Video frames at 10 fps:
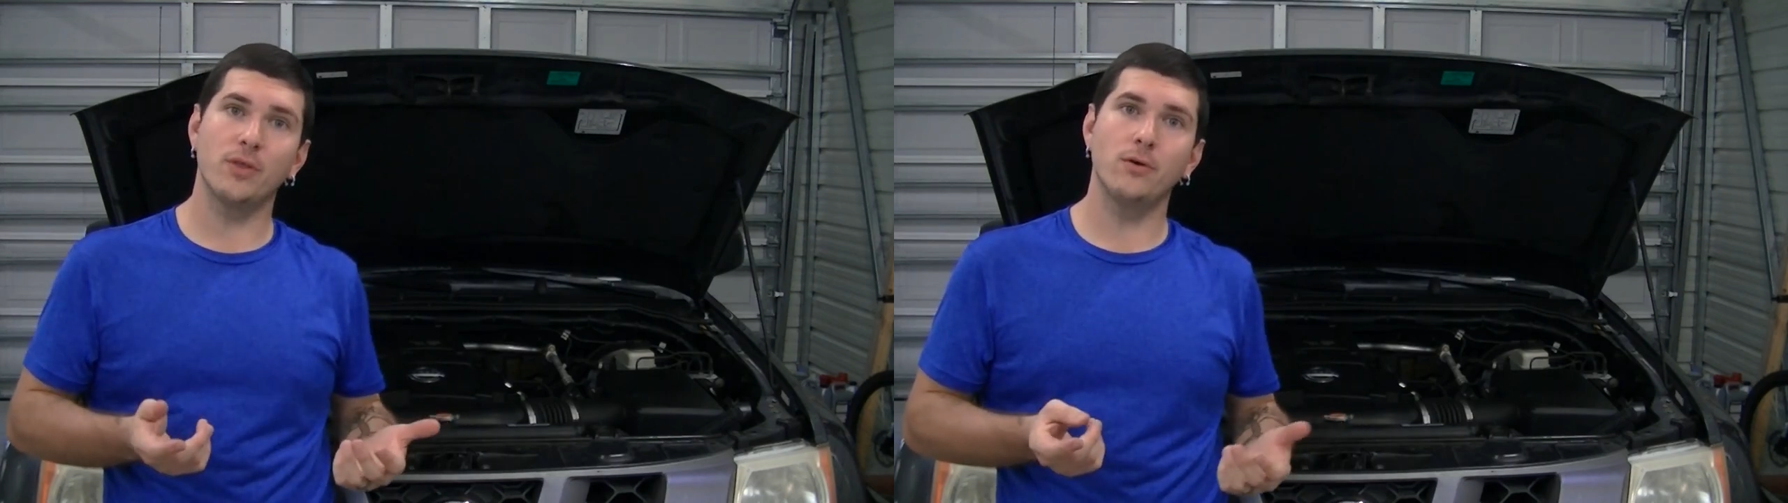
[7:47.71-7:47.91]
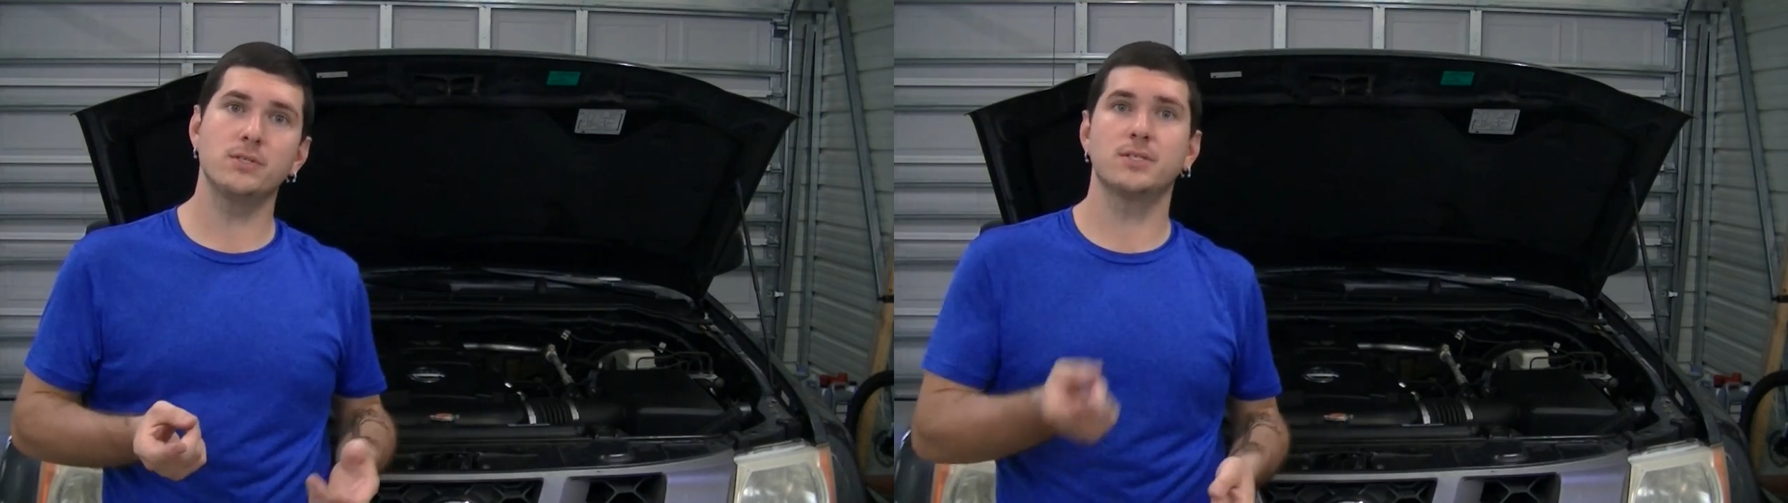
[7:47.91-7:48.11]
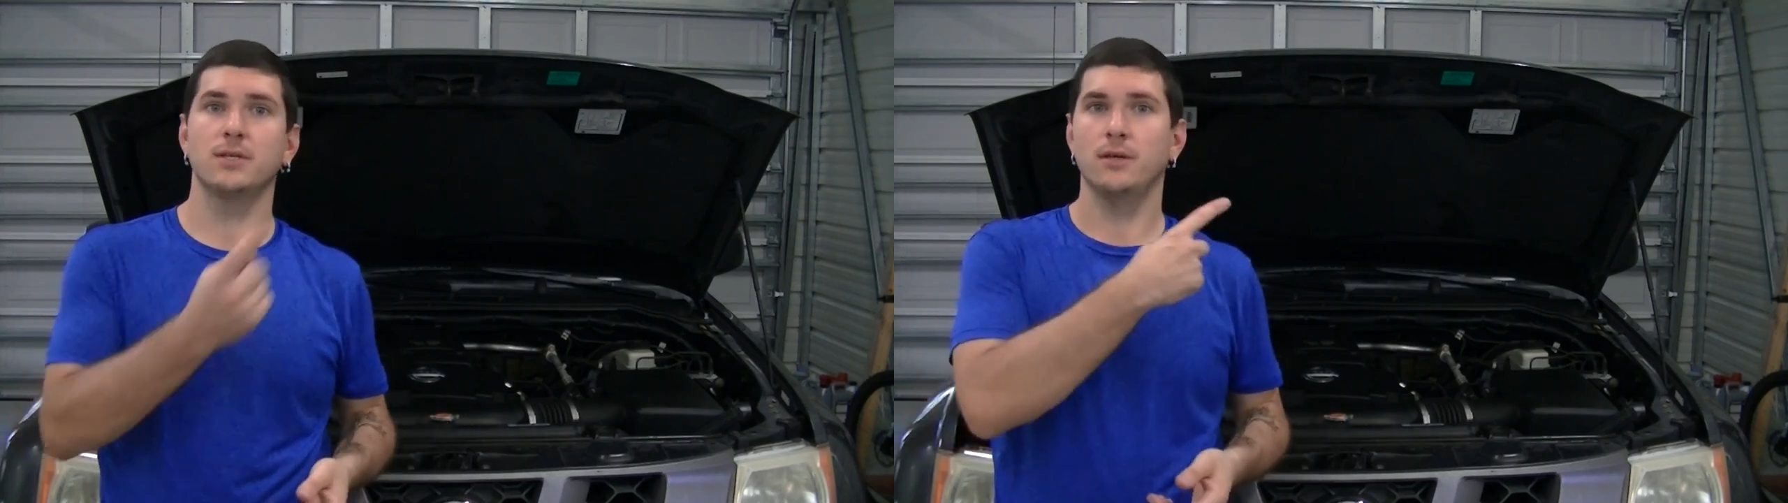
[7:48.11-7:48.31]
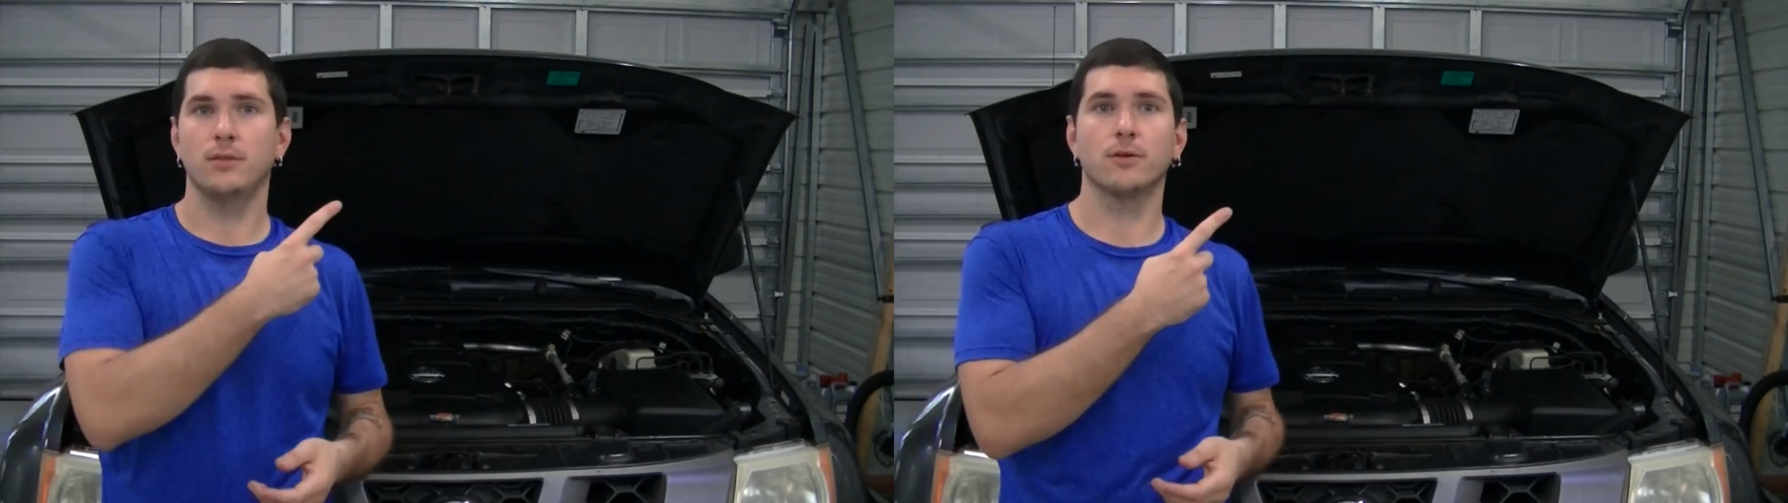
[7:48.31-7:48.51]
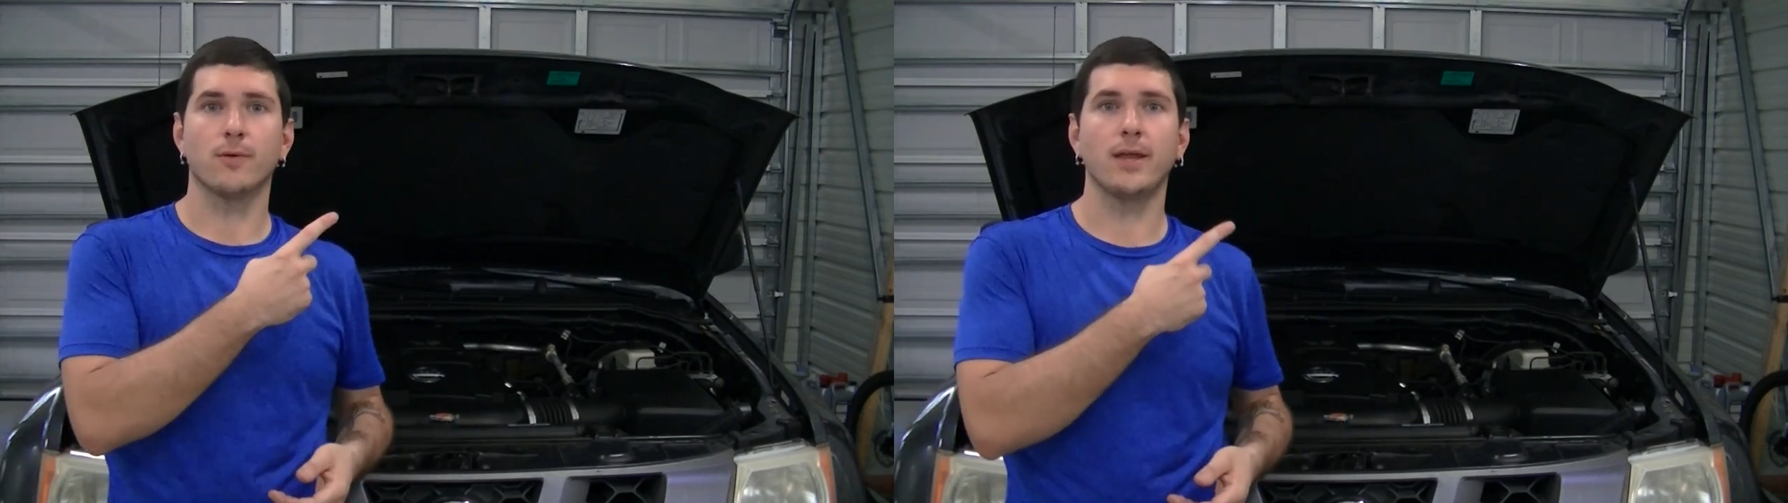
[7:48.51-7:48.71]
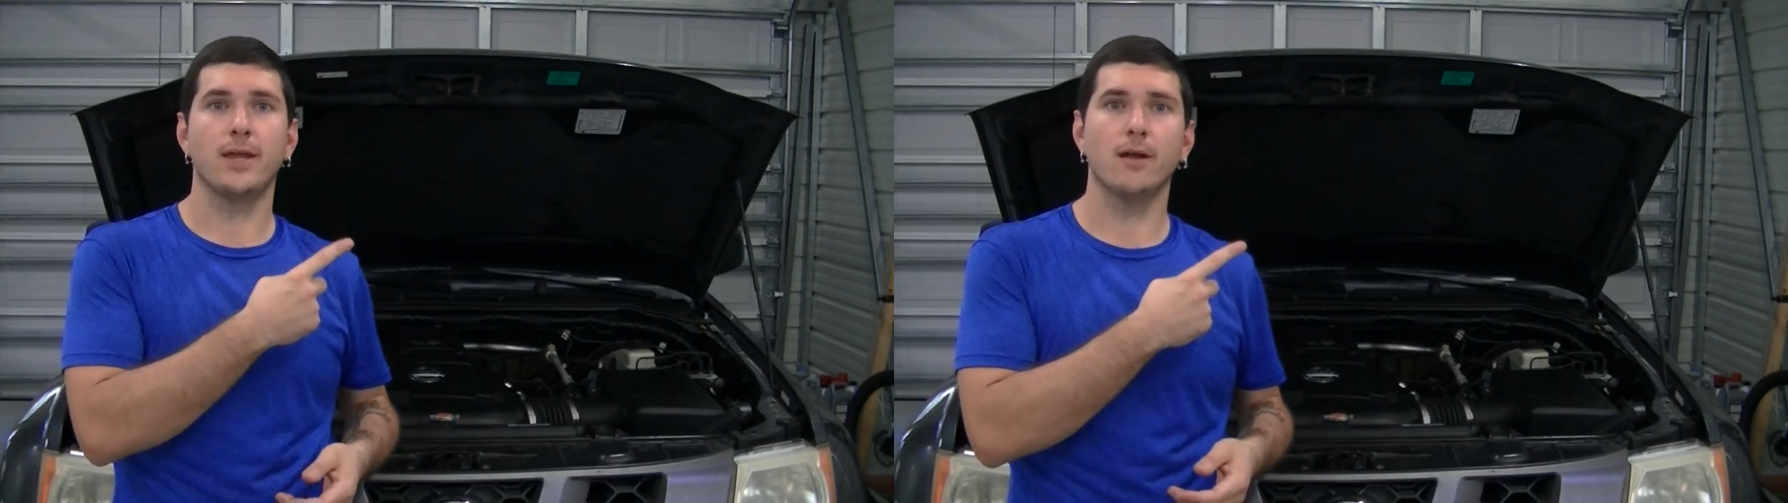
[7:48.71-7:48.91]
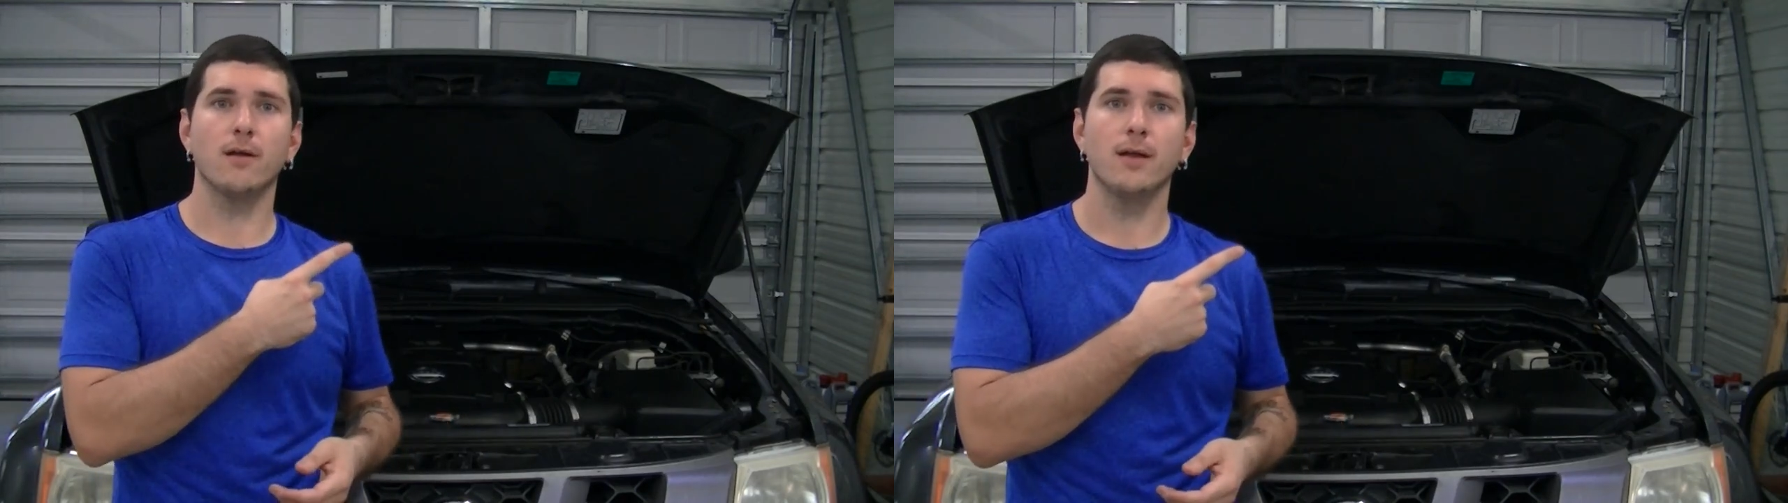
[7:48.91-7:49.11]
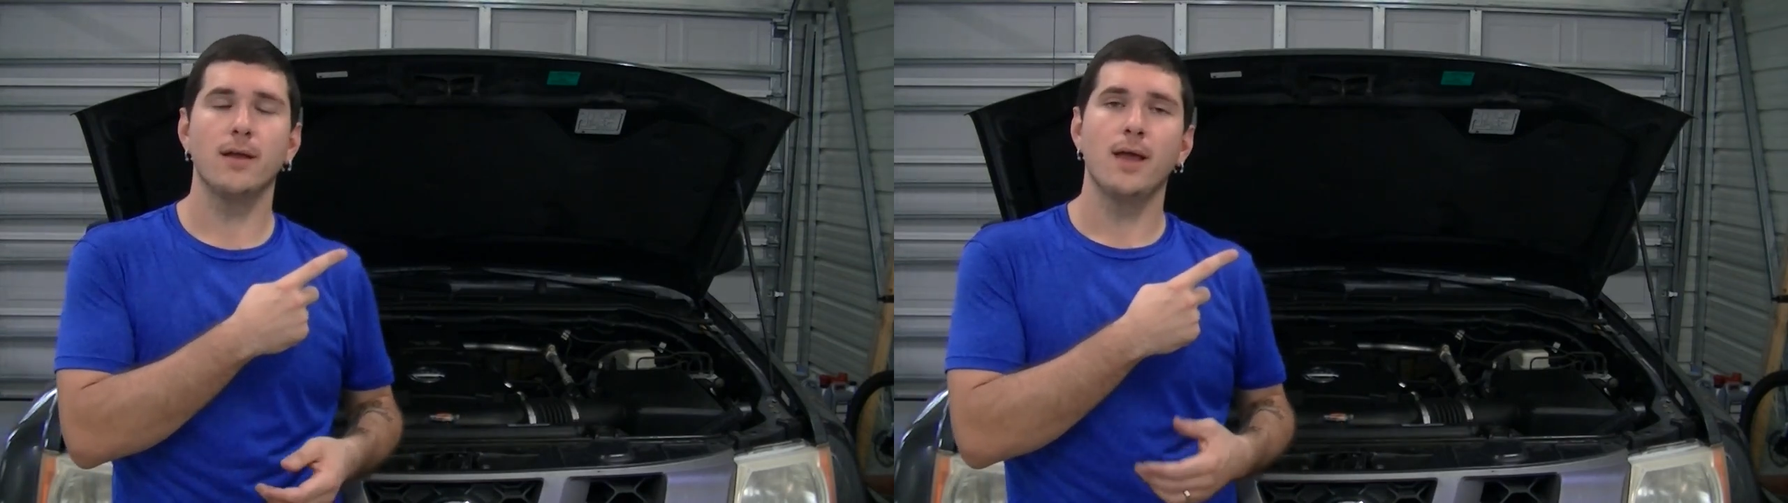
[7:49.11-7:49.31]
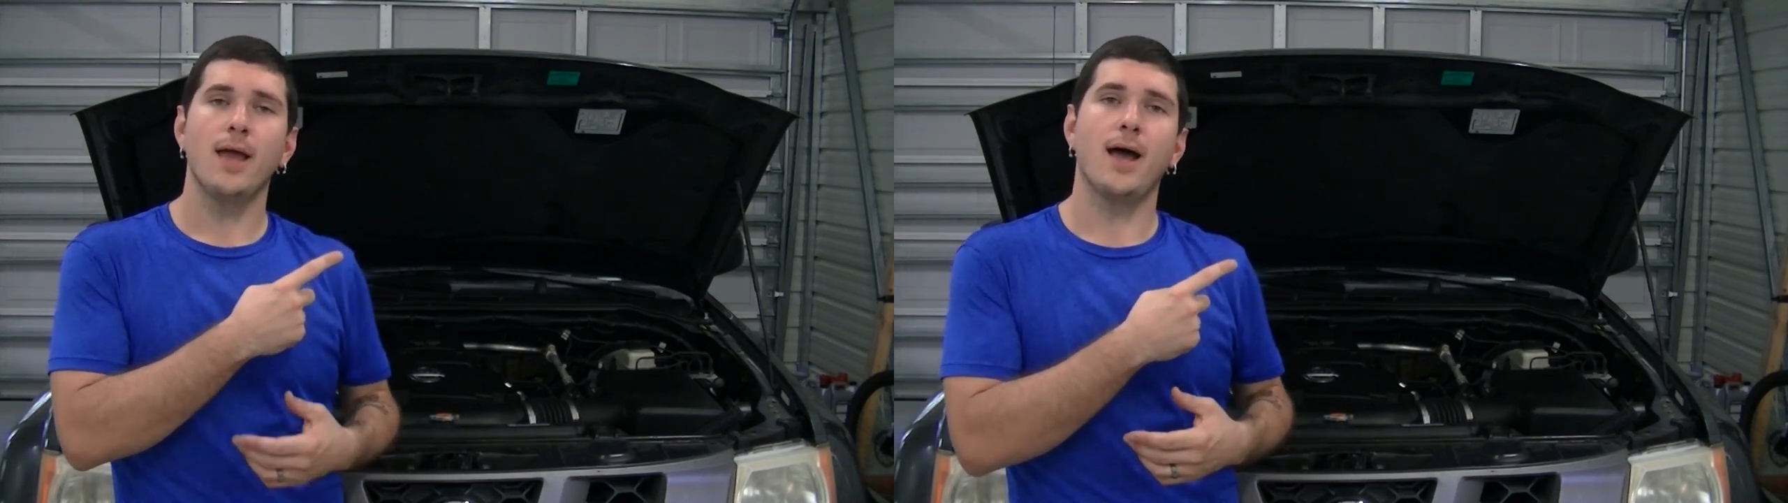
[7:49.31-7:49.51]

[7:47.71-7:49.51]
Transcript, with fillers: those, they're right here.